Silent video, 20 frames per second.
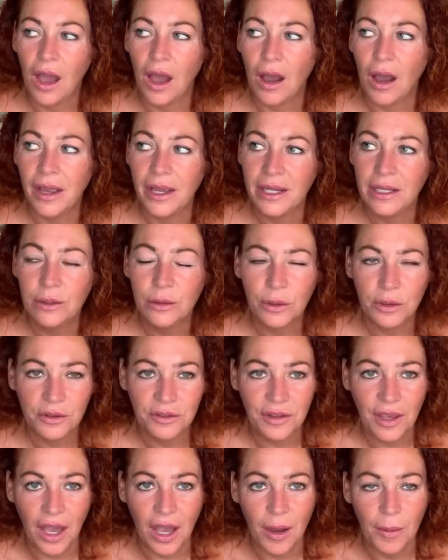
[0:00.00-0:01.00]
I
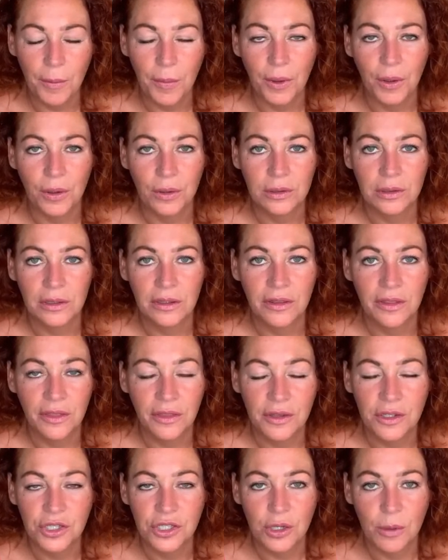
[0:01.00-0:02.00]
looked it up on
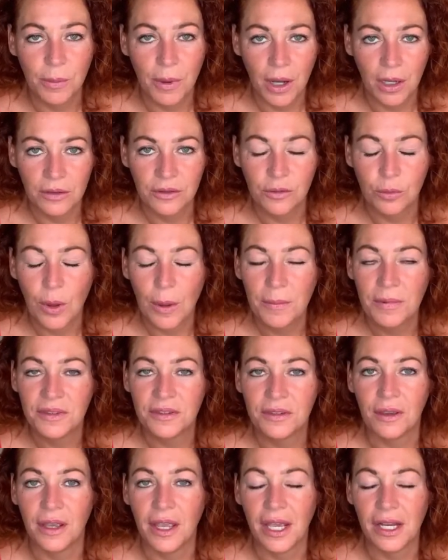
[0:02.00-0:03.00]
Chabaud's
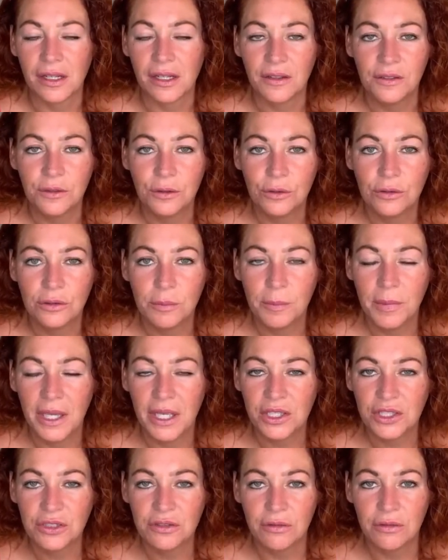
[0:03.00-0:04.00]
website and I saw a
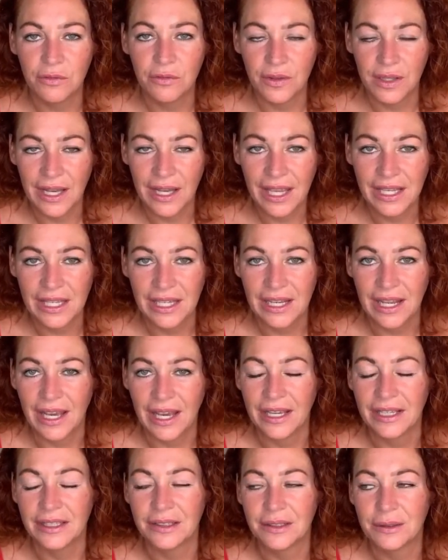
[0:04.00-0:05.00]
picture of ylang
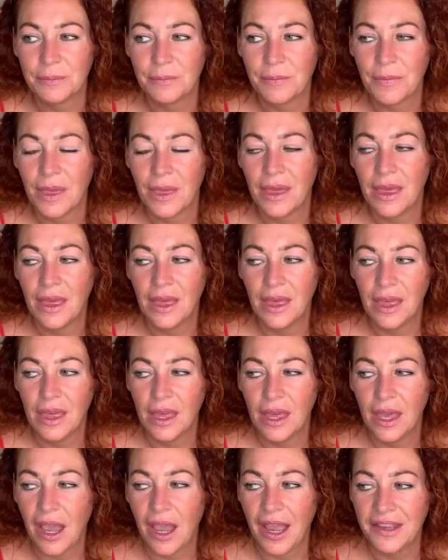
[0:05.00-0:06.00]
ylang,
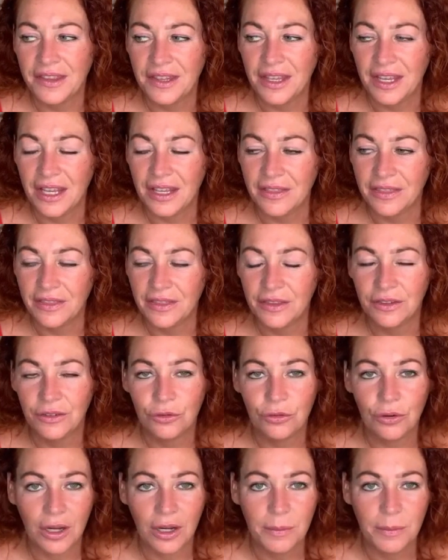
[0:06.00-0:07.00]
and it
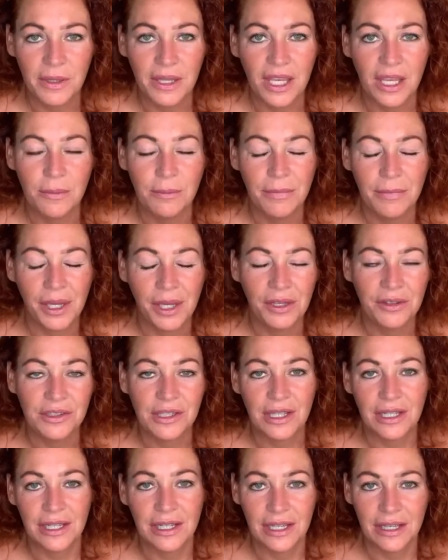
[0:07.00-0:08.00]
struck me
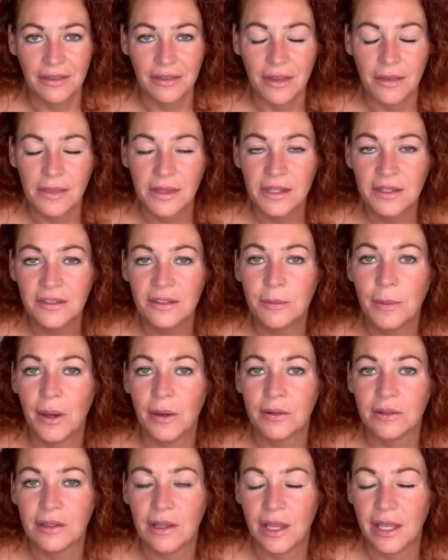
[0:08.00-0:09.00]
immediately that this
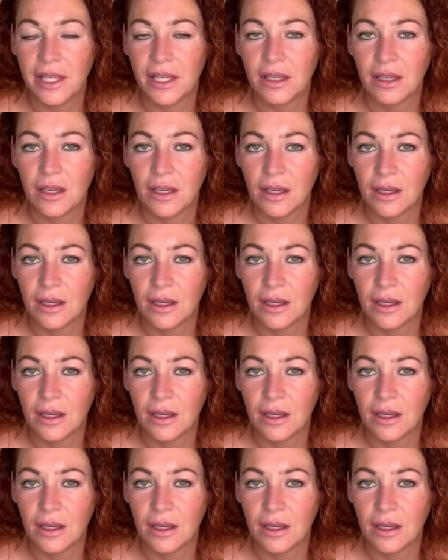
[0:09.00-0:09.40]
smells like